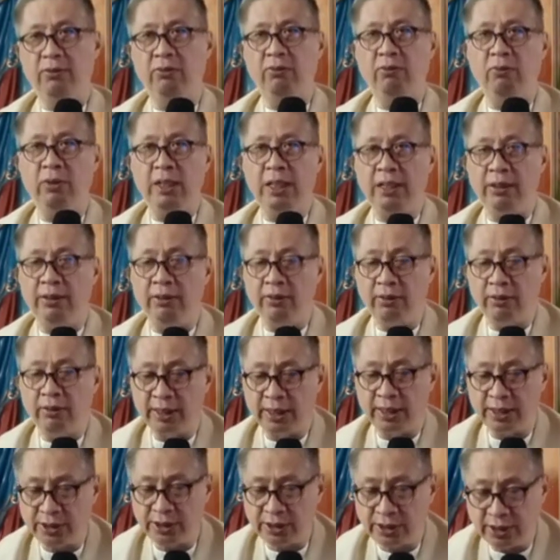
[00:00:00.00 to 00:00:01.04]
will
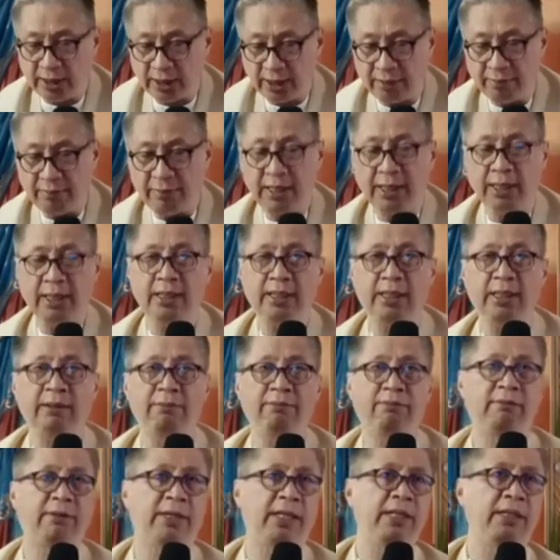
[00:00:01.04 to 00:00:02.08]
nourish them in a
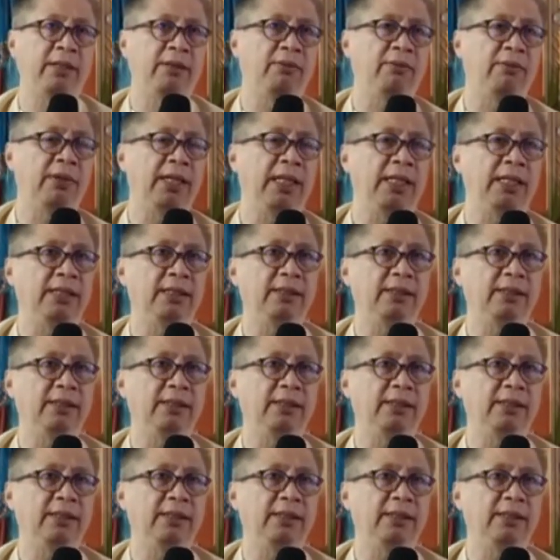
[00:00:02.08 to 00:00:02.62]
different way.